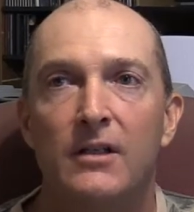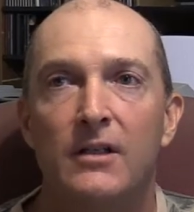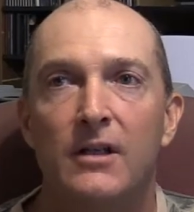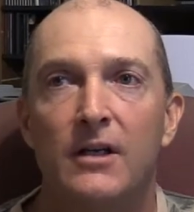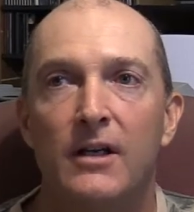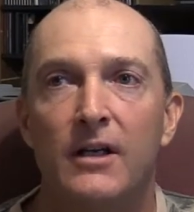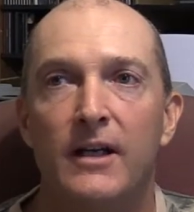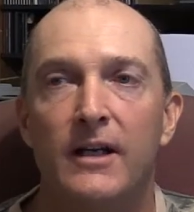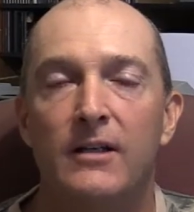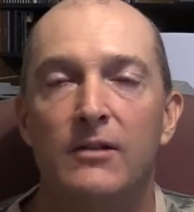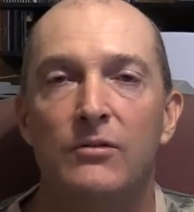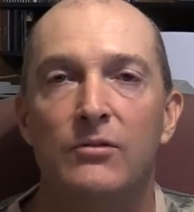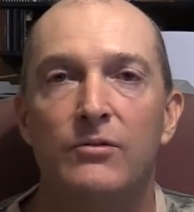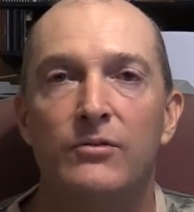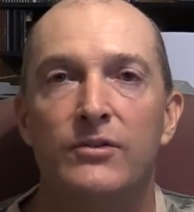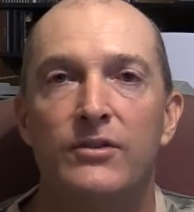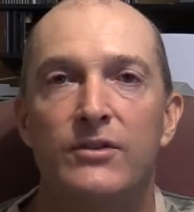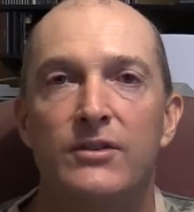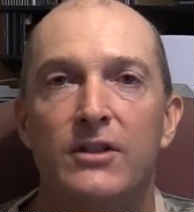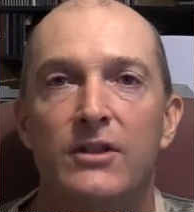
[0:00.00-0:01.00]
I had a little
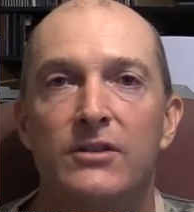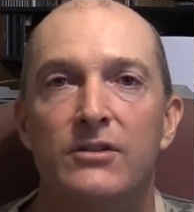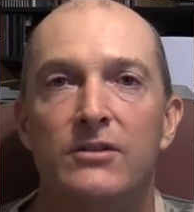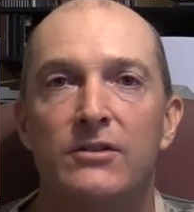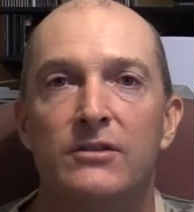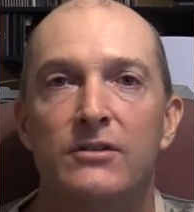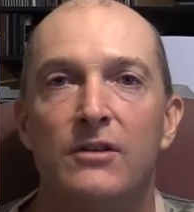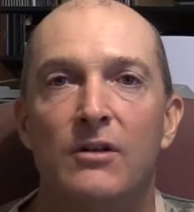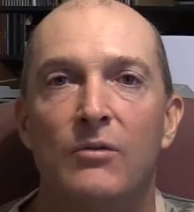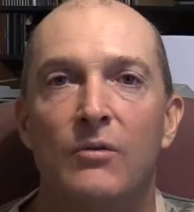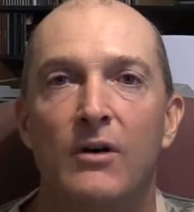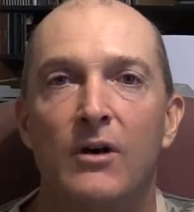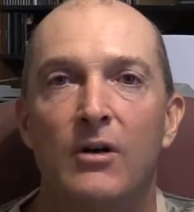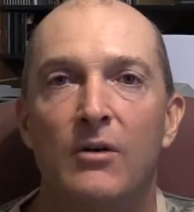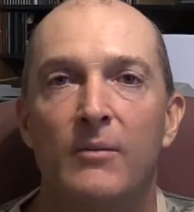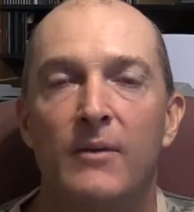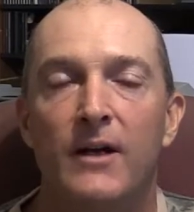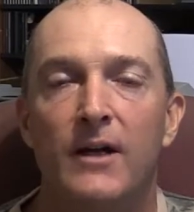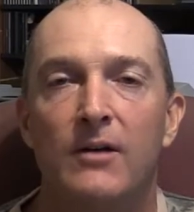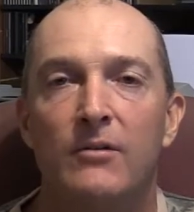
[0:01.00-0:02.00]
discussion a while
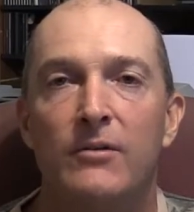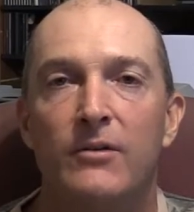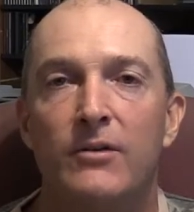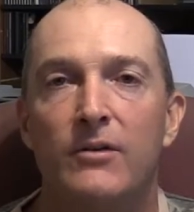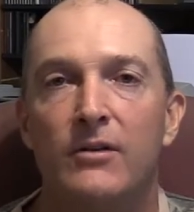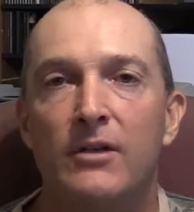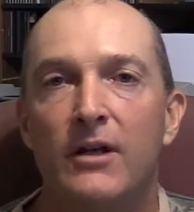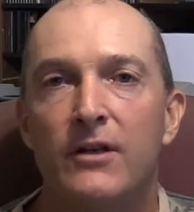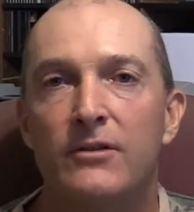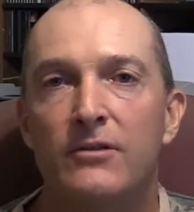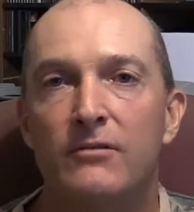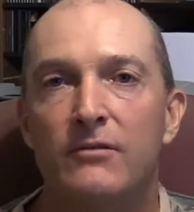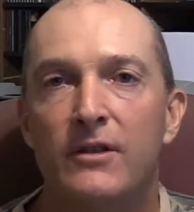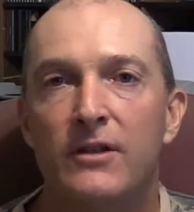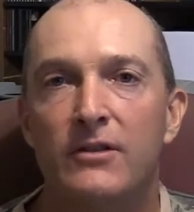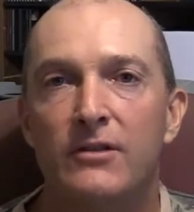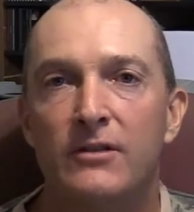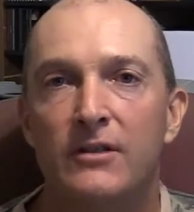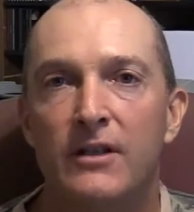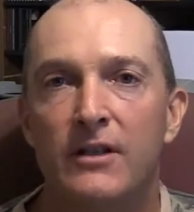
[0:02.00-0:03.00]
back with our
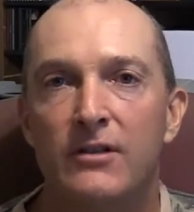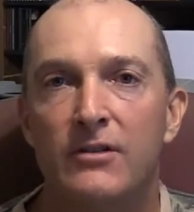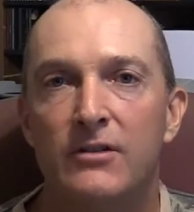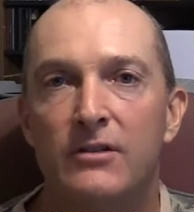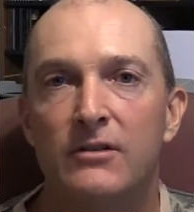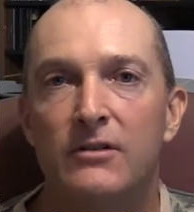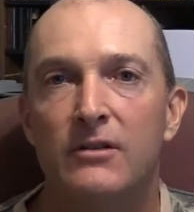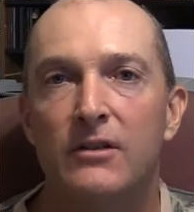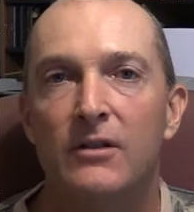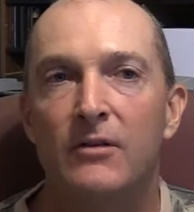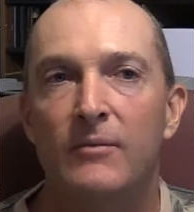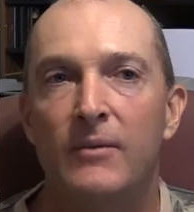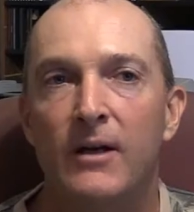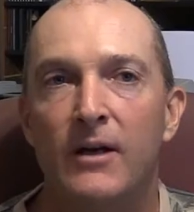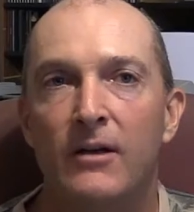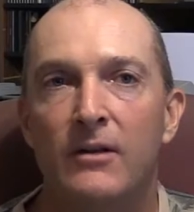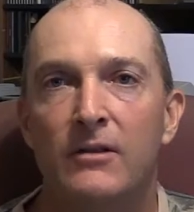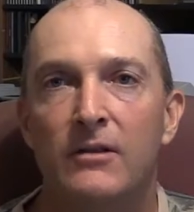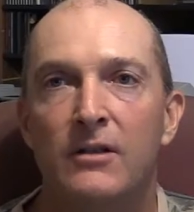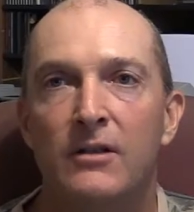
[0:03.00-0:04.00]
conservation agent about